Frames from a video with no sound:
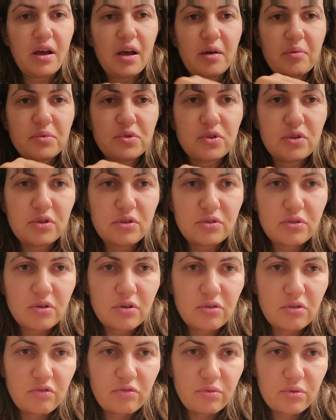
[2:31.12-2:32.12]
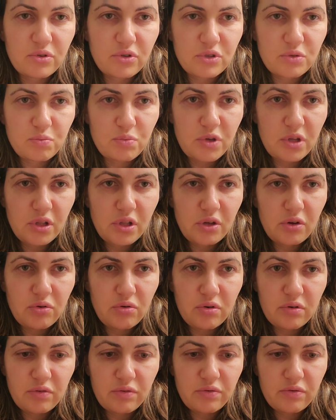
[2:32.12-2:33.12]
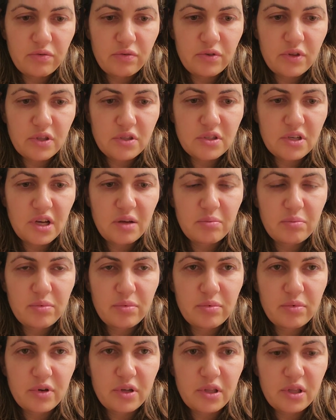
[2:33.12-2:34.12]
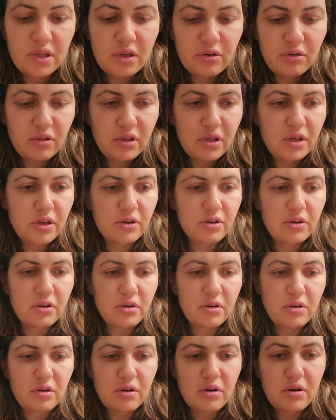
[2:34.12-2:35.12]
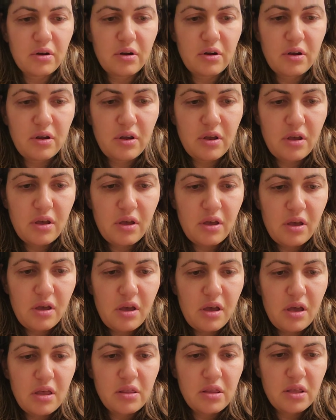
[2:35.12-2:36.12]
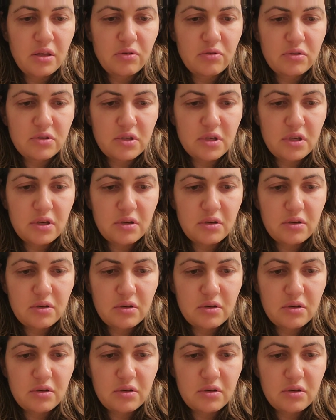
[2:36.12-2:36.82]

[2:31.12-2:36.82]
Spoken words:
So you start off with just peeling off the top clear layer, and then you take